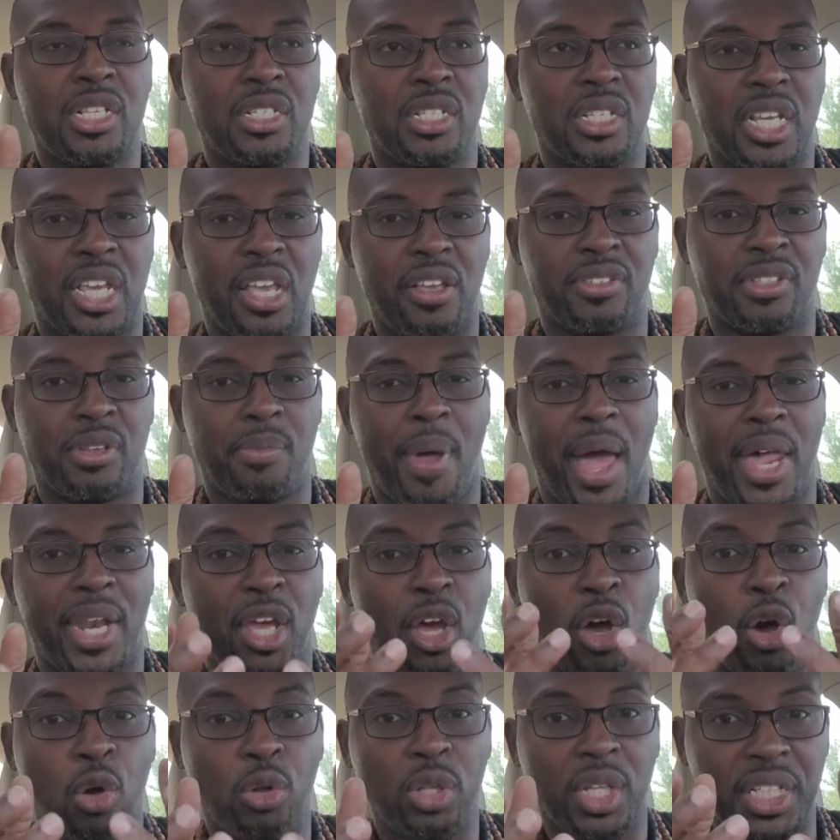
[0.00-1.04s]

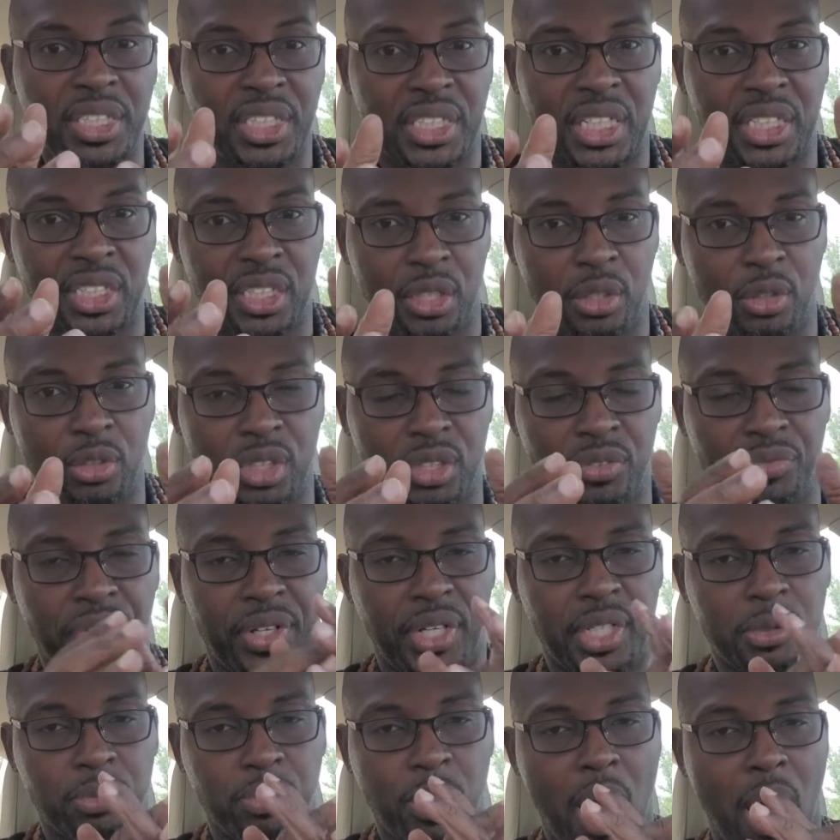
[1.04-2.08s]
holistic solution for
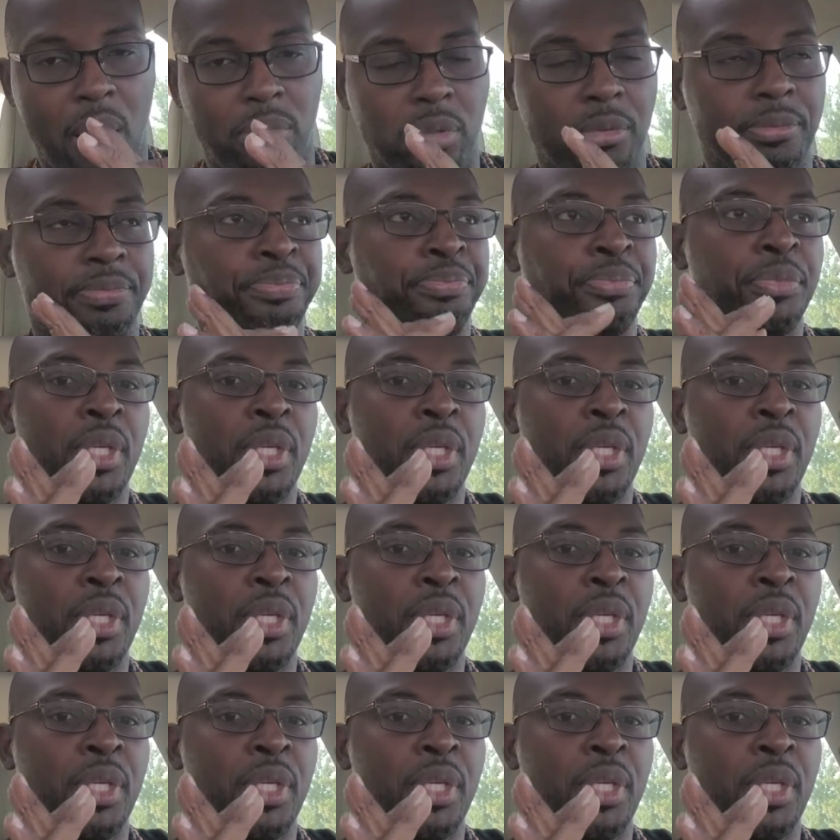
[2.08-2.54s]
this problem?